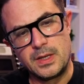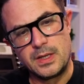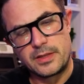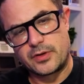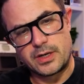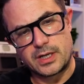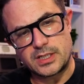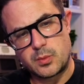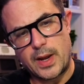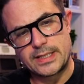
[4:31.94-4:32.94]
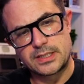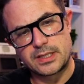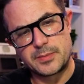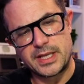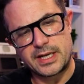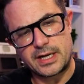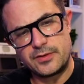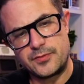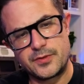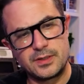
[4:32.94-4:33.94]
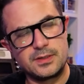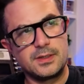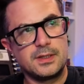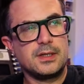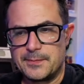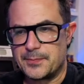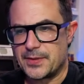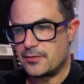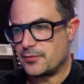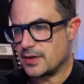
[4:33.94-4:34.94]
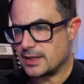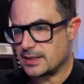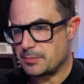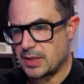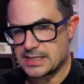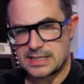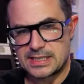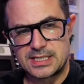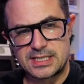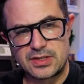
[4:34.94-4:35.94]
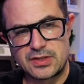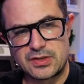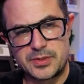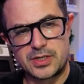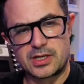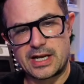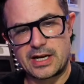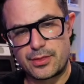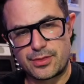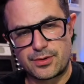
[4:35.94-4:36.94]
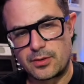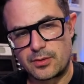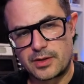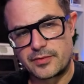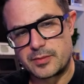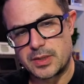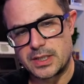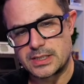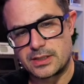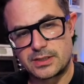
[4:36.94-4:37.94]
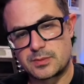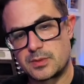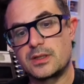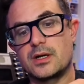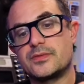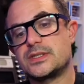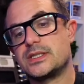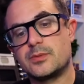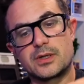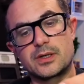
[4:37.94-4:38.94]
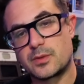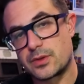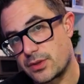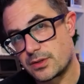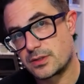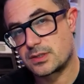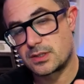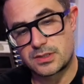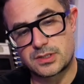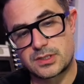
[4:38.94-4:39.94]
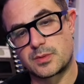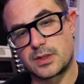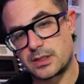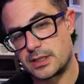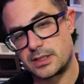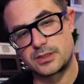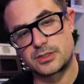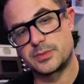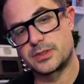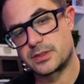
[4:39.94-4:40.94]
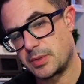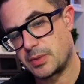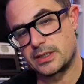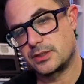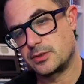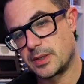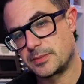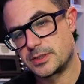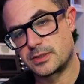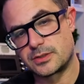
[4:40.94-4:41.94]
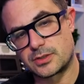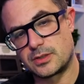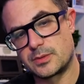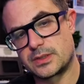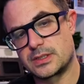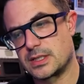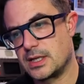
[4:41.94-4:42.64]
They've got a nice weight to them, and they don't feel like a plasticky synth knob that you can kind of throw all over the place. Now, this will obviously work with synths as well. Any instrument plugin you'll be able to control with this.